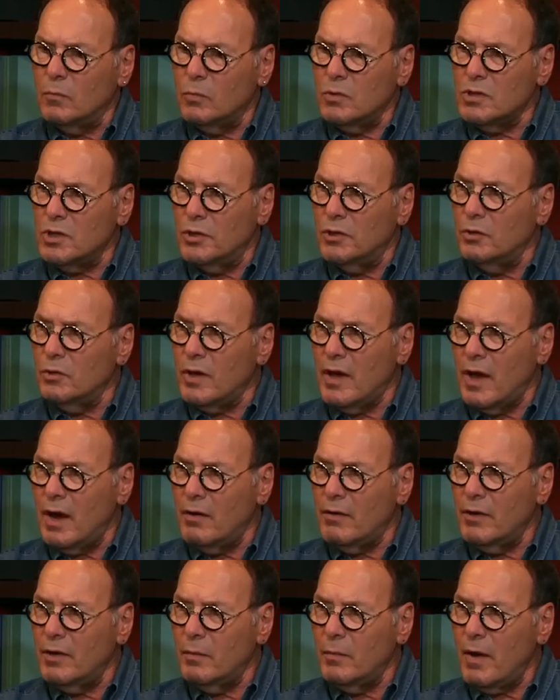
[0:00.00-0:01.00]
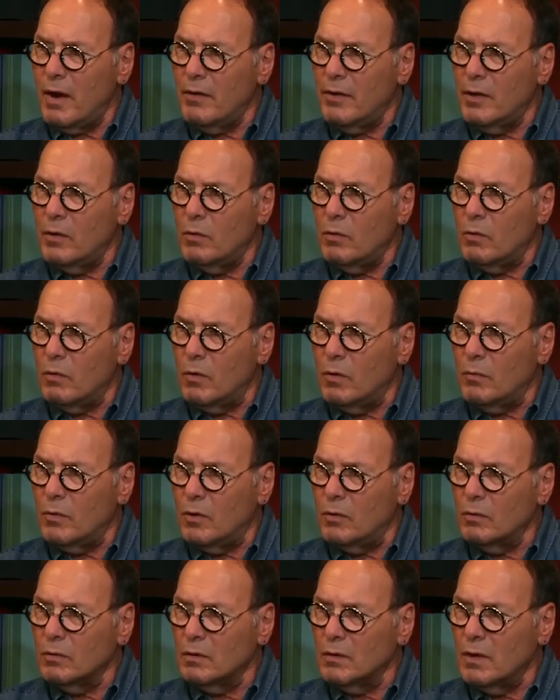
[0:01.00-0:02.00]
was it Hugh Carey or Mario
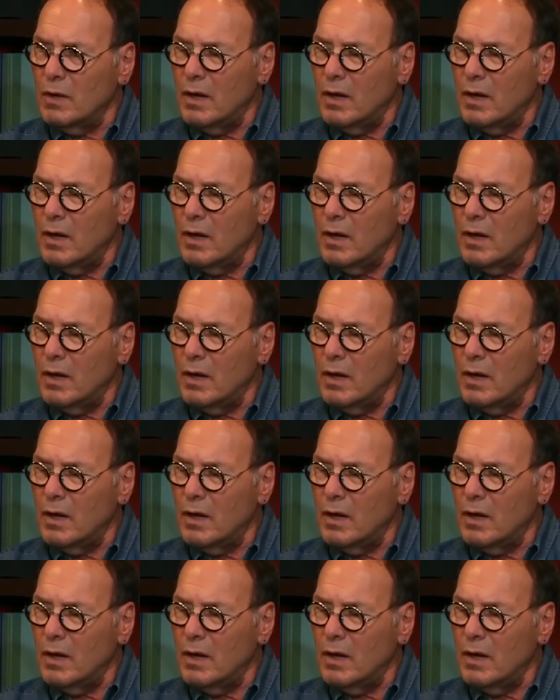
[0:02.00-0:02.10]
Cuomo?